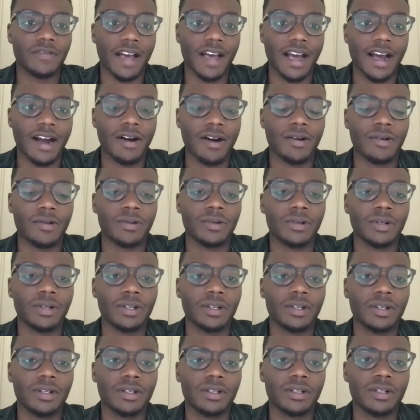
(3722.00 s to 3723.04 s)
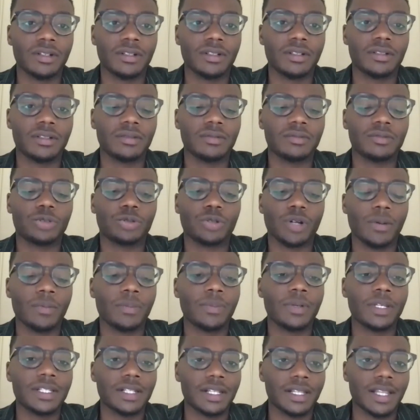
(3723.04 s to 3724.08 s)
of how
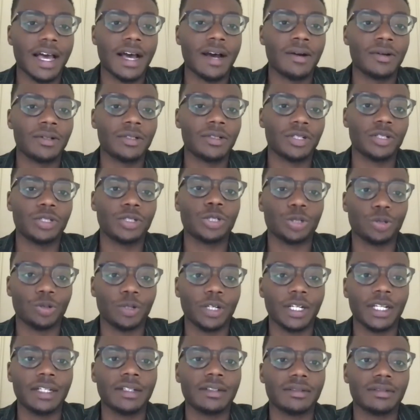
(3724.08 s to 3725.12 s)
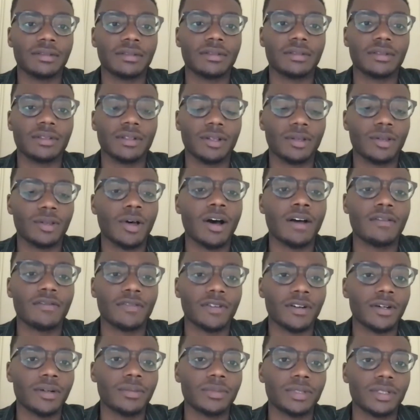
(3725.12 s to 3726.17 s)
Trump is allowed to treat law
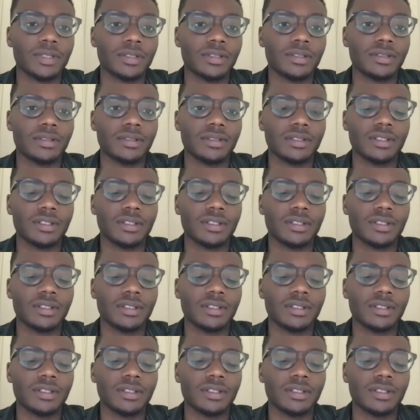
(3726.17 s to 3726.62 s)
firms.